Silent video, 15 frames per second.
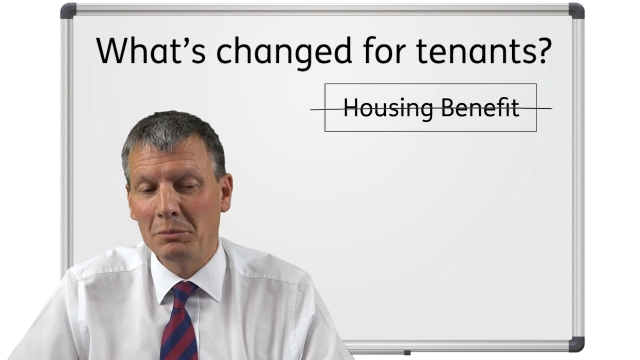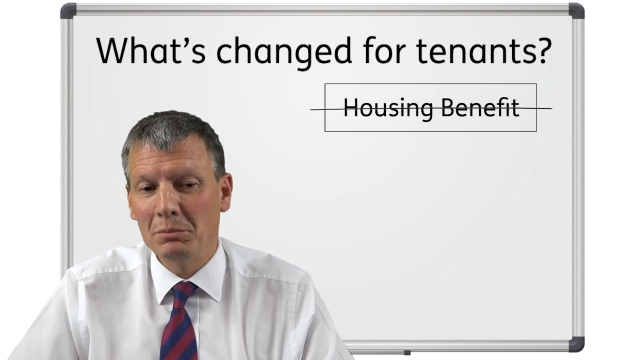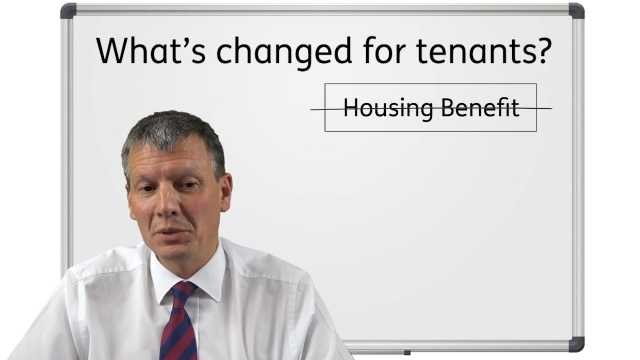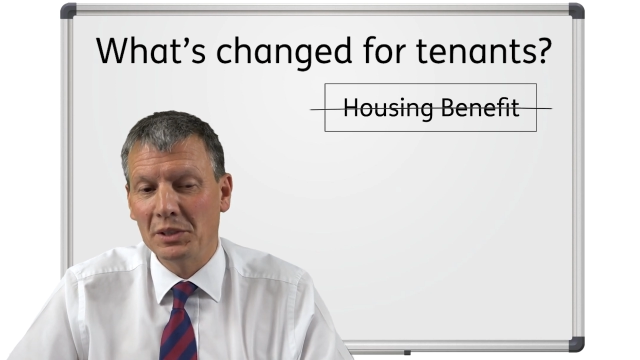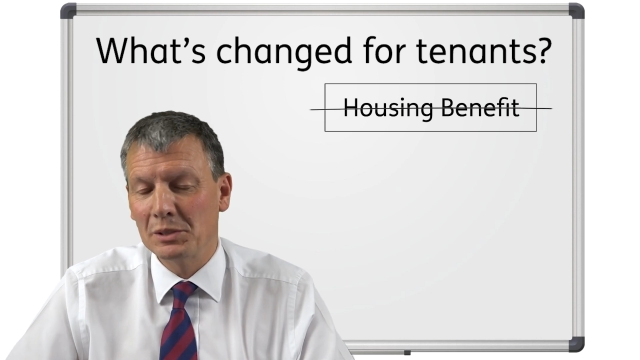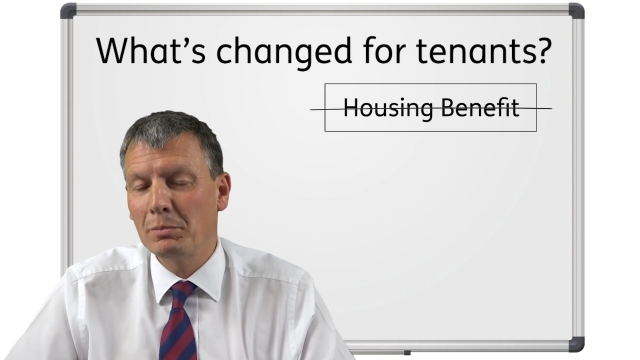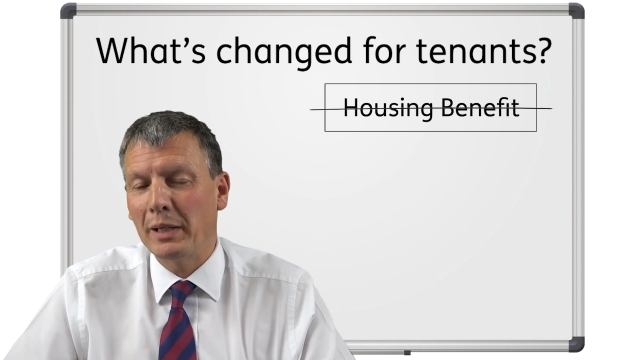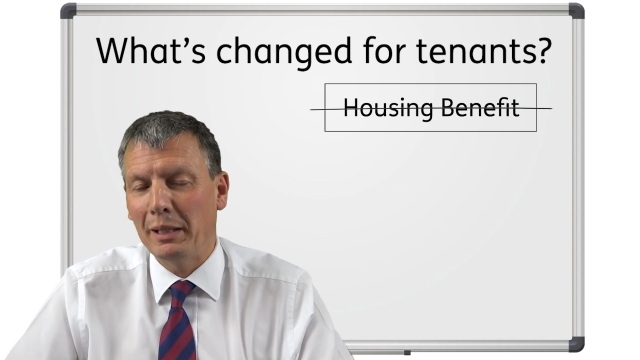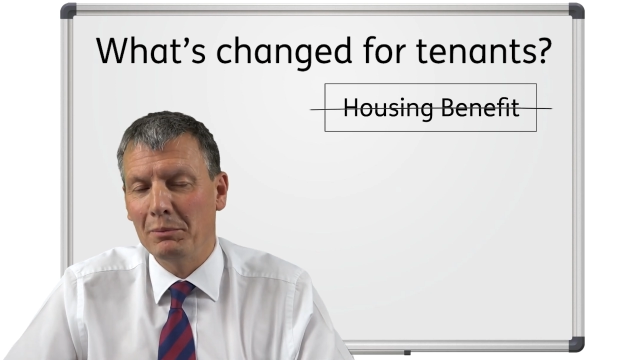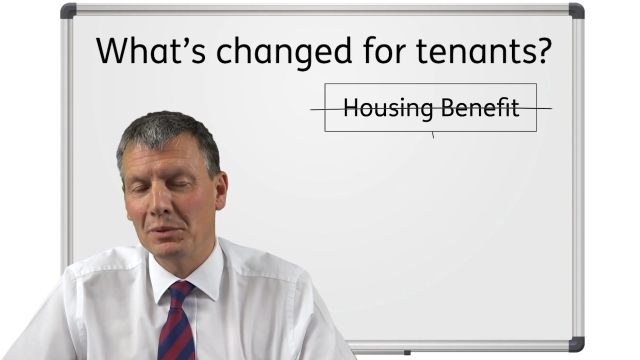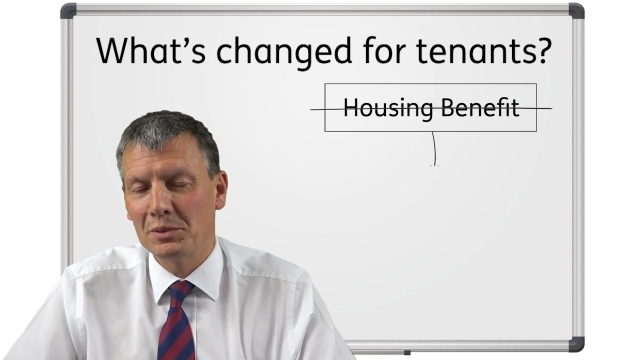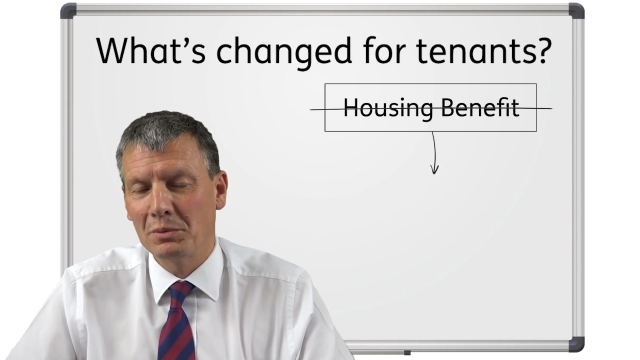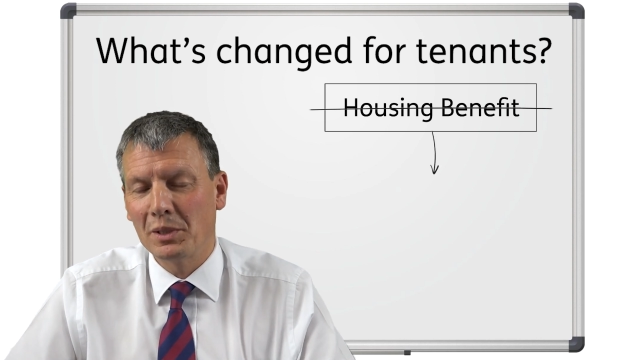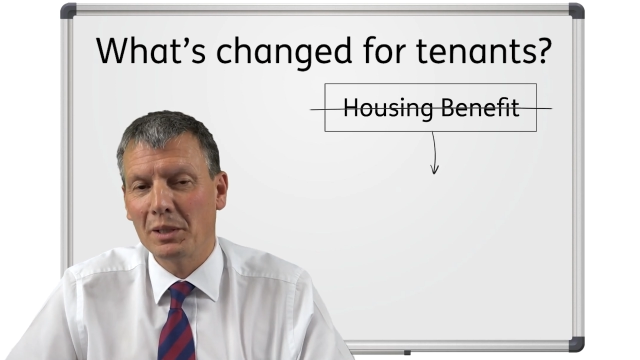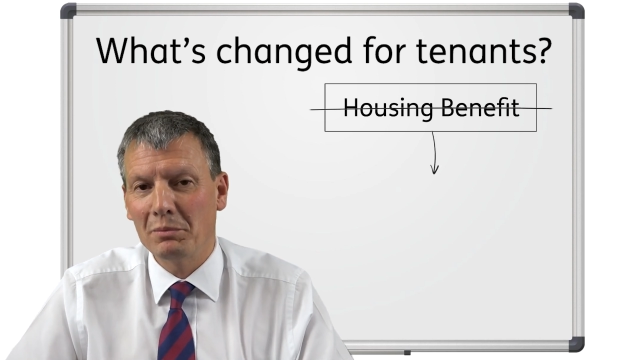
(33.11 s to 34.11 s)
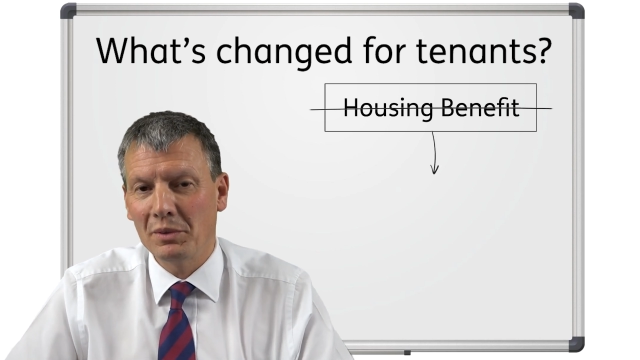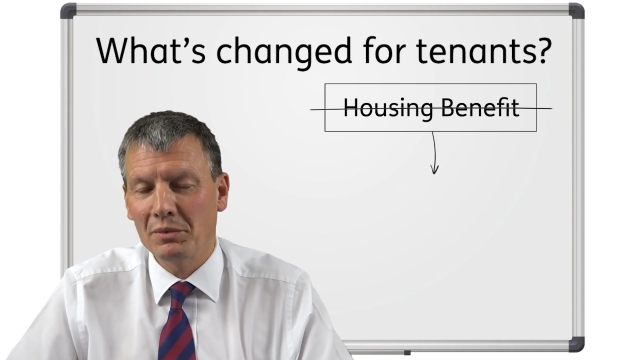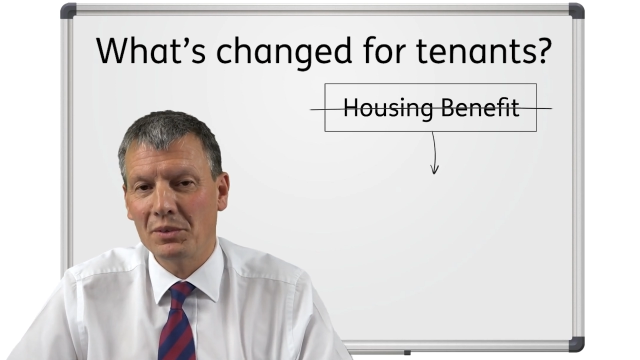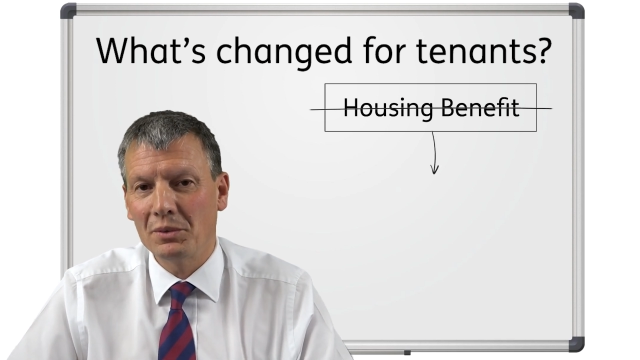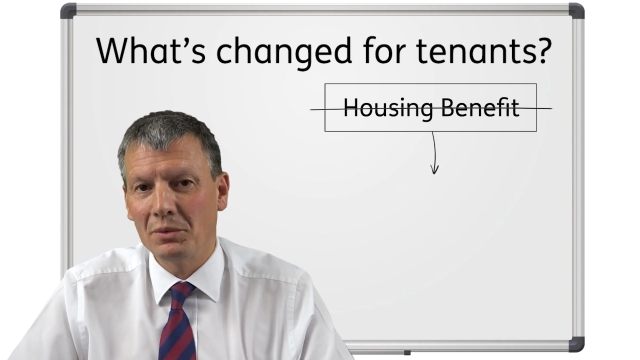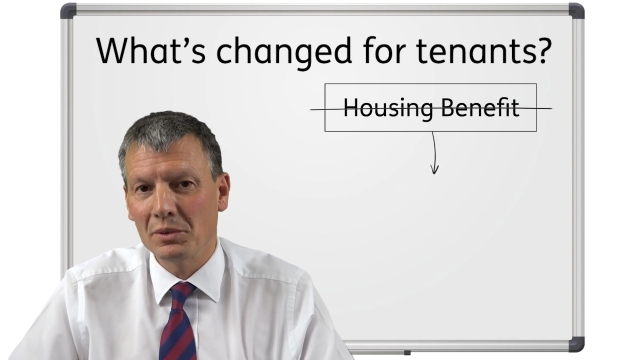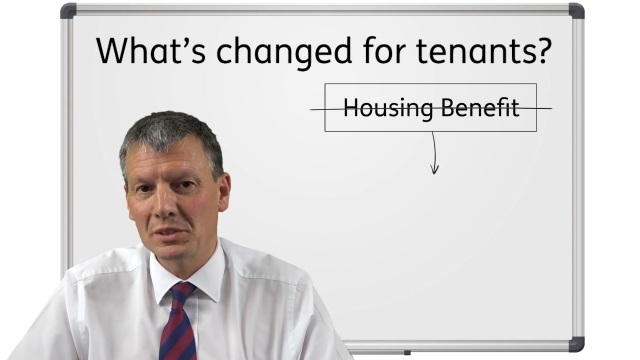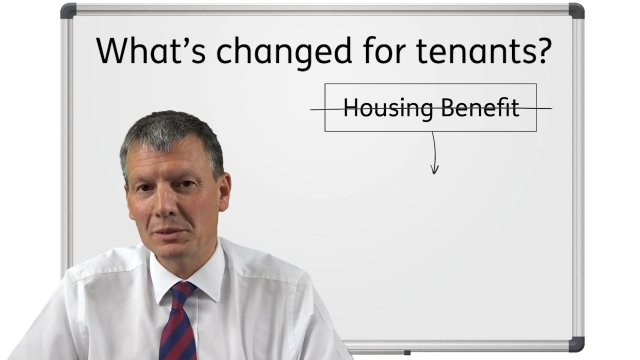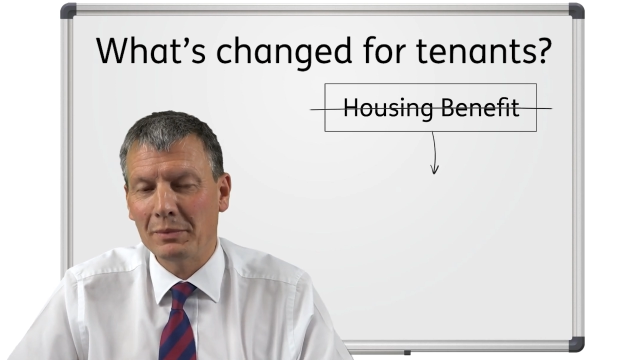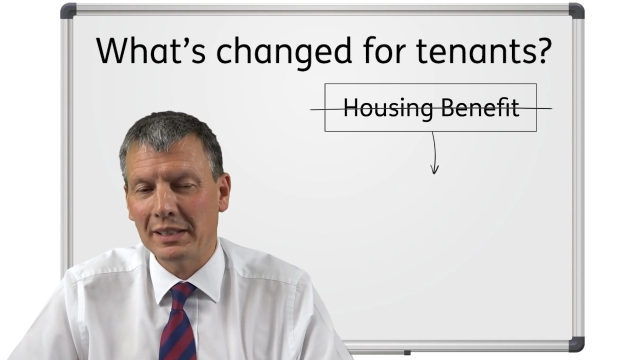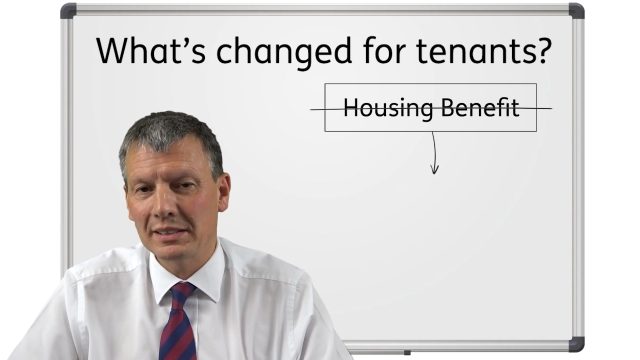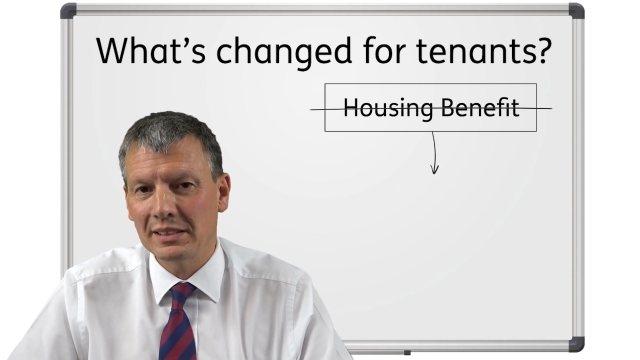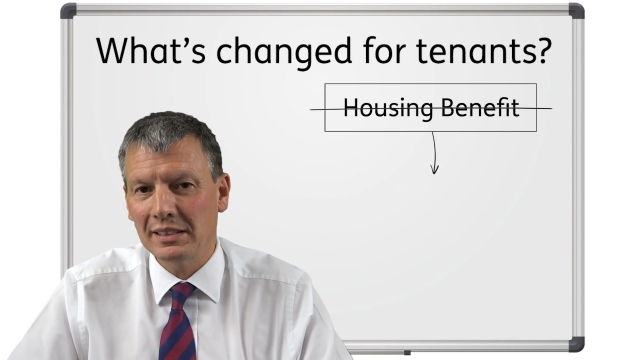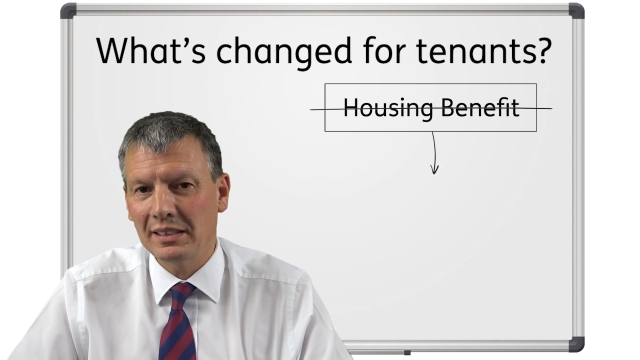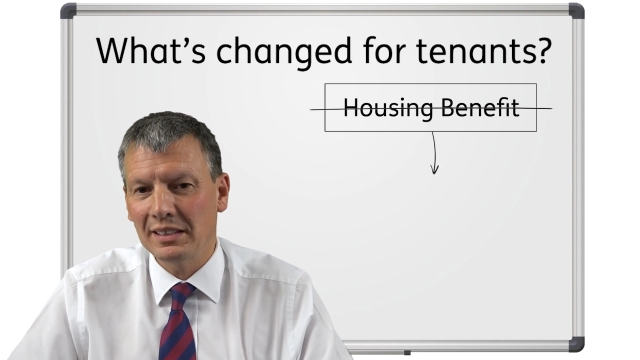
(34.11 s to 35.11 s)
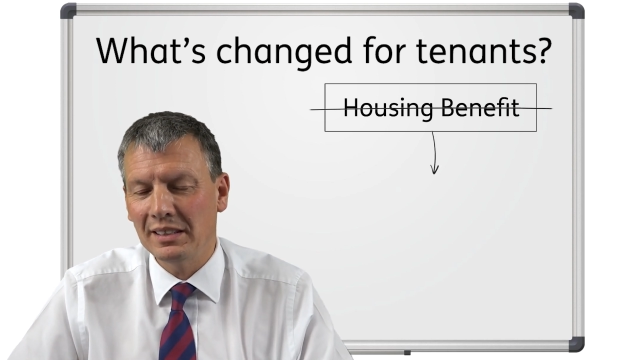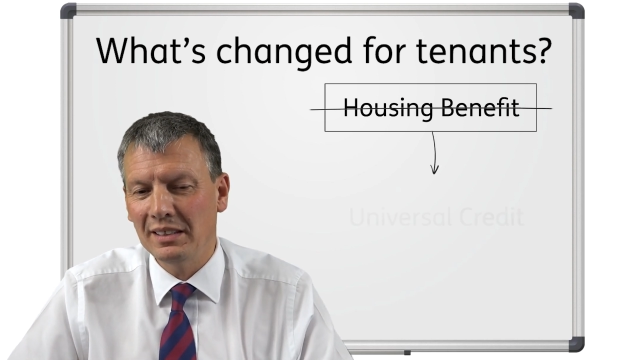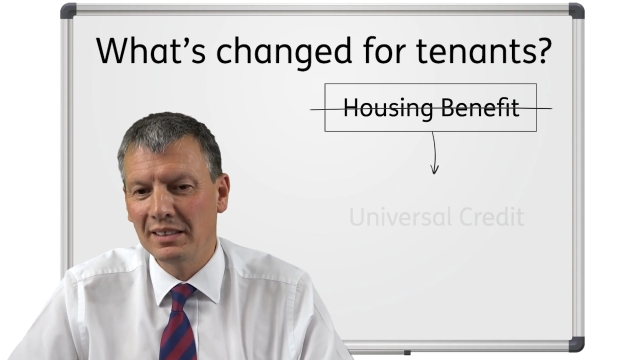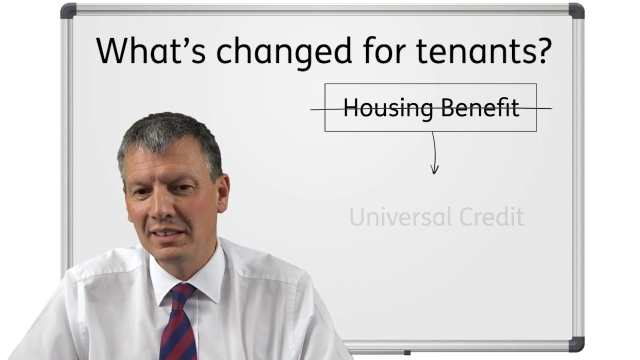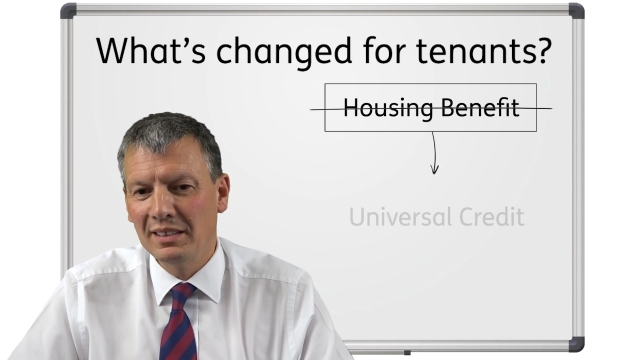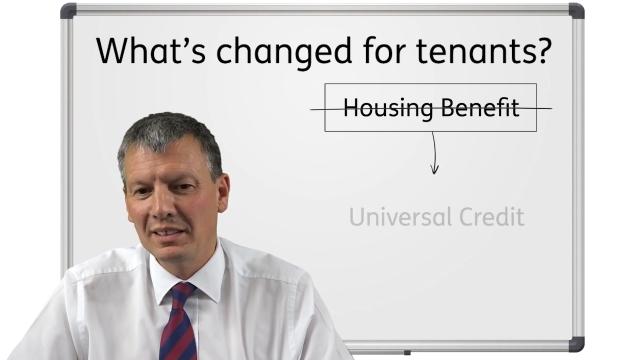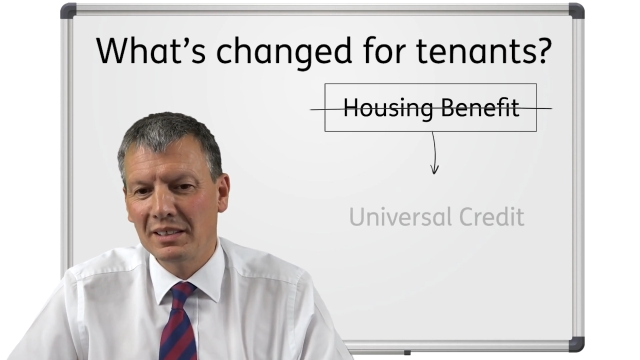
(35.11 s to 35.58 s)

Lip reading: because payments were coming through automatically,